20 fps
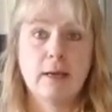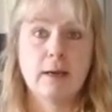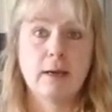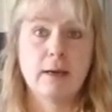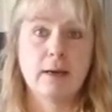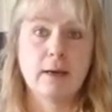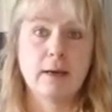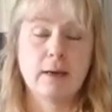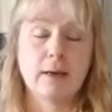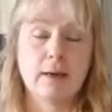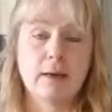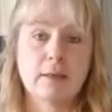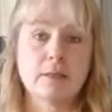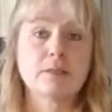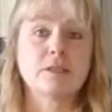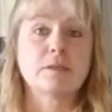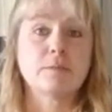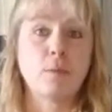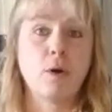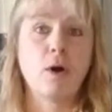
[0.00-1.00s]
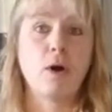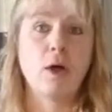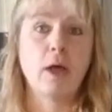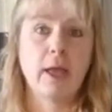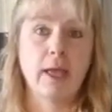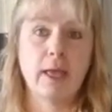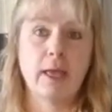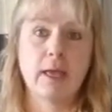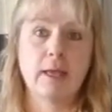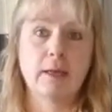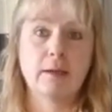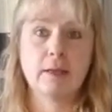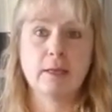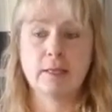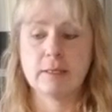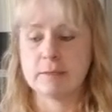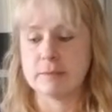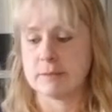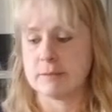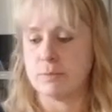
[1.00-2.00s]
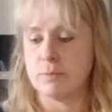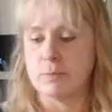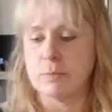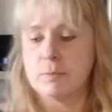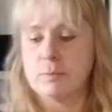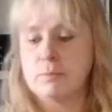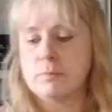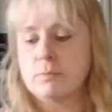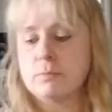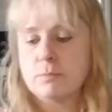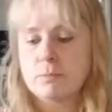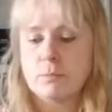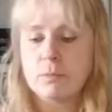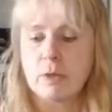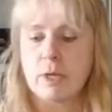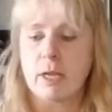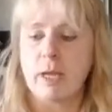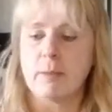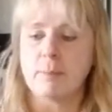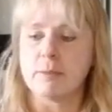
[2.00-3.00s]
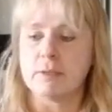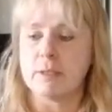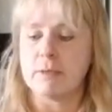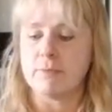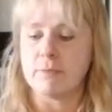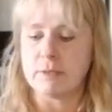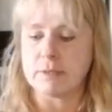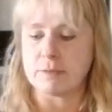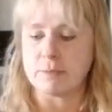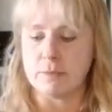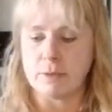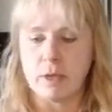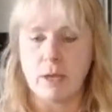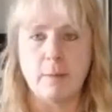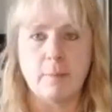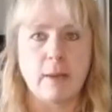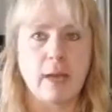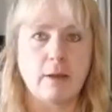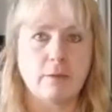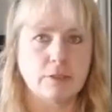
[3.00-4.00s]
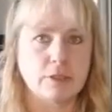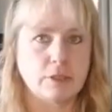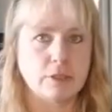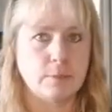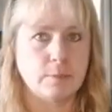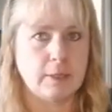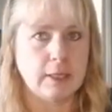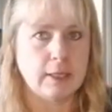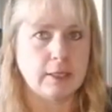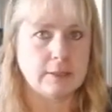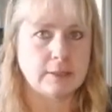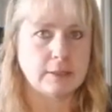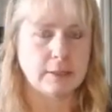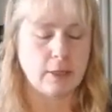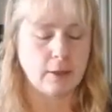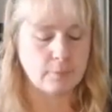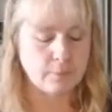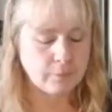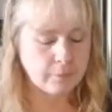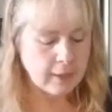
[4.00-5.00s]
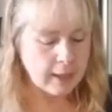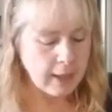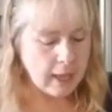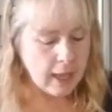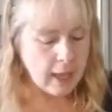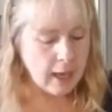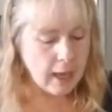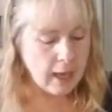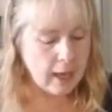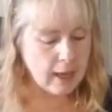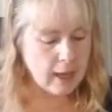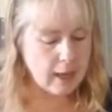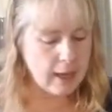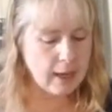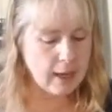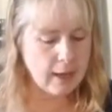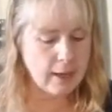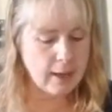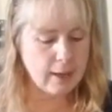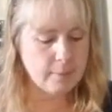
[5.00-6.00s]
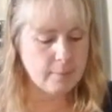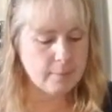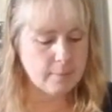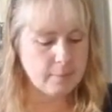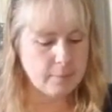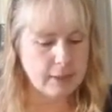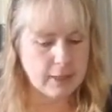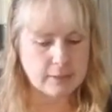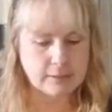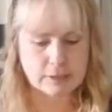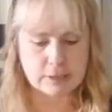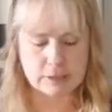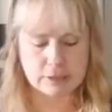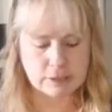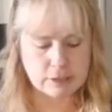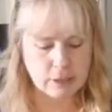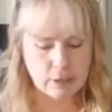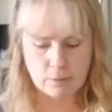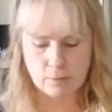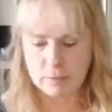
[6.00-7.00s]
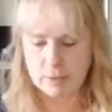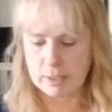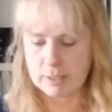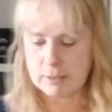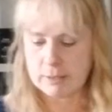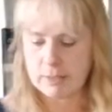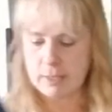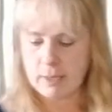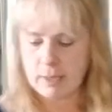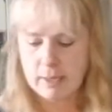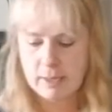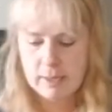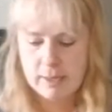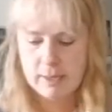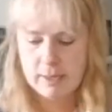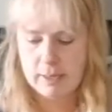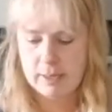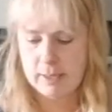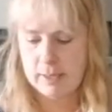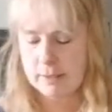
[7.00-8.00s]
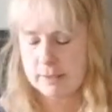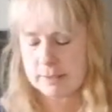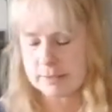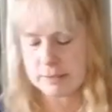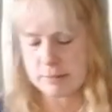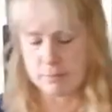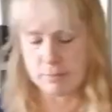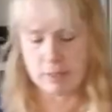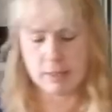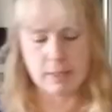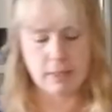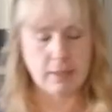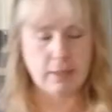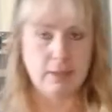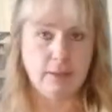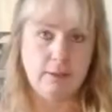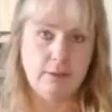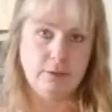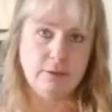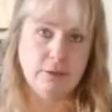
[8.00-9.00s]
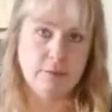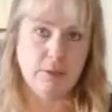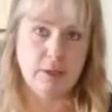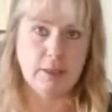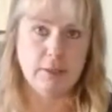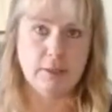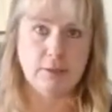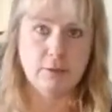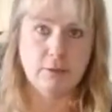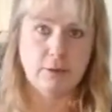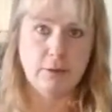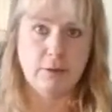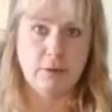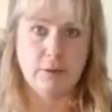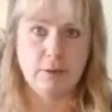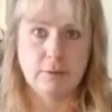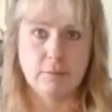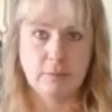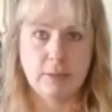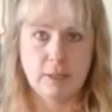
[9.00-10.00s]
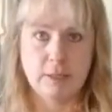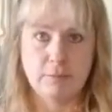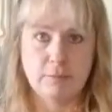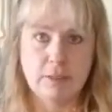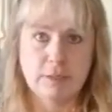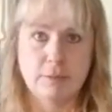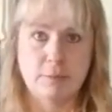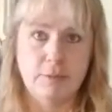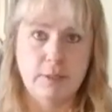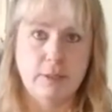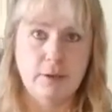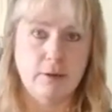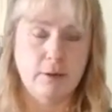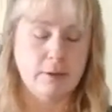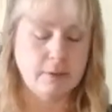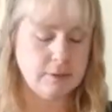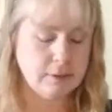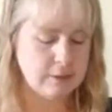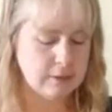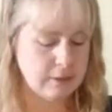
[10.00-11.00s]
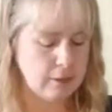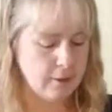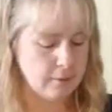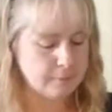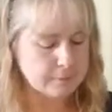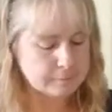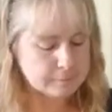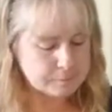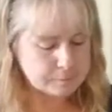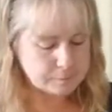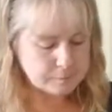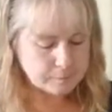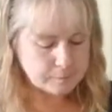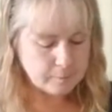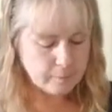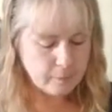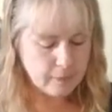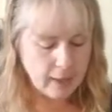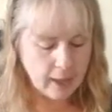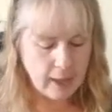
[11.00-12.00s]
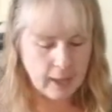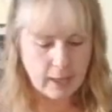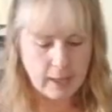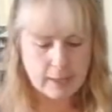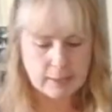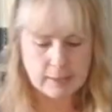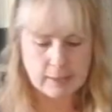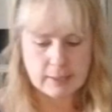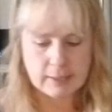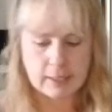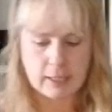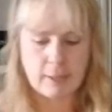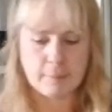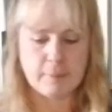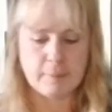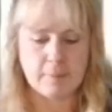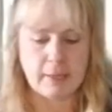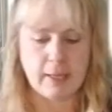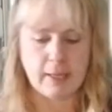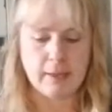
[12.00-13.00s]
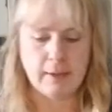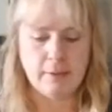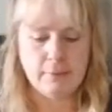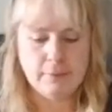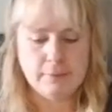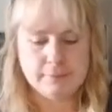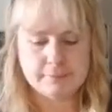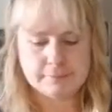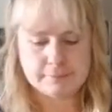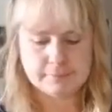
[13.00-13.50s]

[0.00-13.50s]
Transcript: A small head is what I believe this will come out to be. So, but to start with, this is I use my little card, my recipe card. So I need a cup of mayo.